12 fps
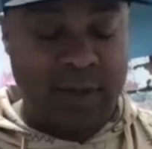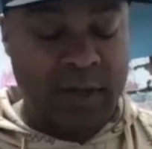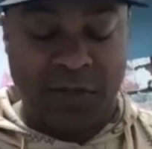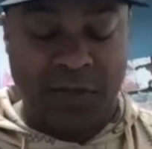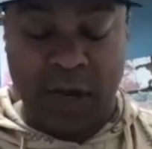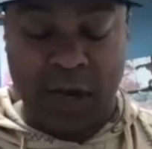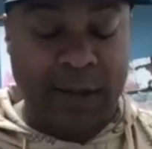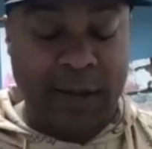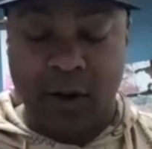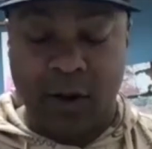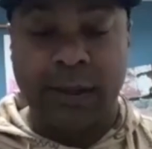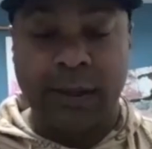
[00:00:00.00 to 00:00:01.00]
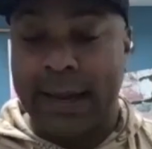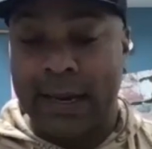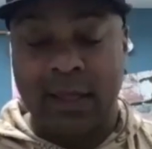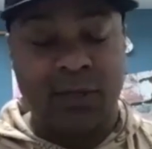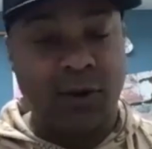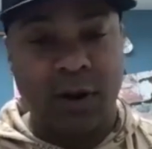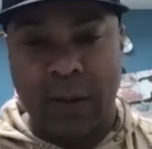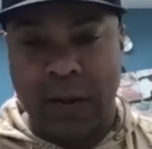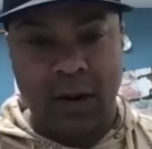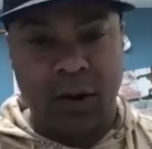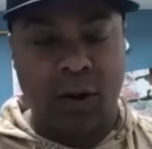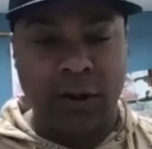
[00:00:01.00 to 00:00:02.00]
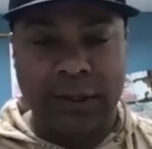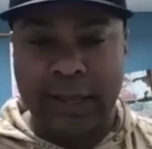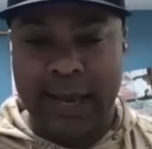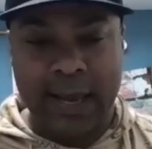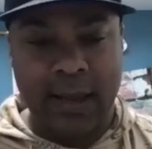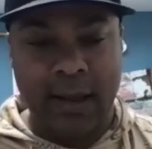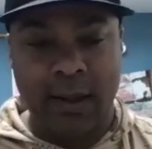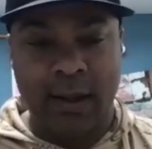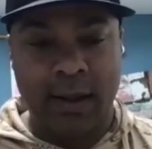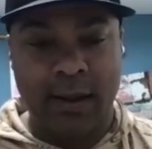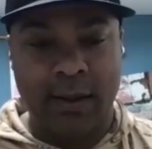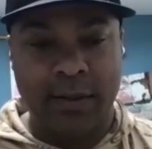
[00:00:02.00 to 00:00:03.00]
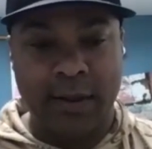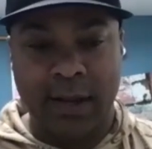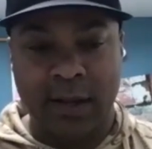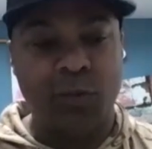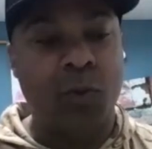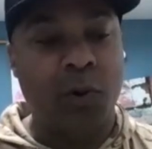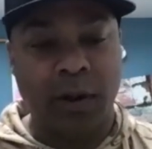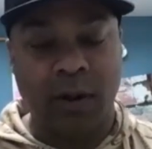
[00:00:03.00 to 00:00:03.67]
thought about it all night, thought about it all day, the next morning,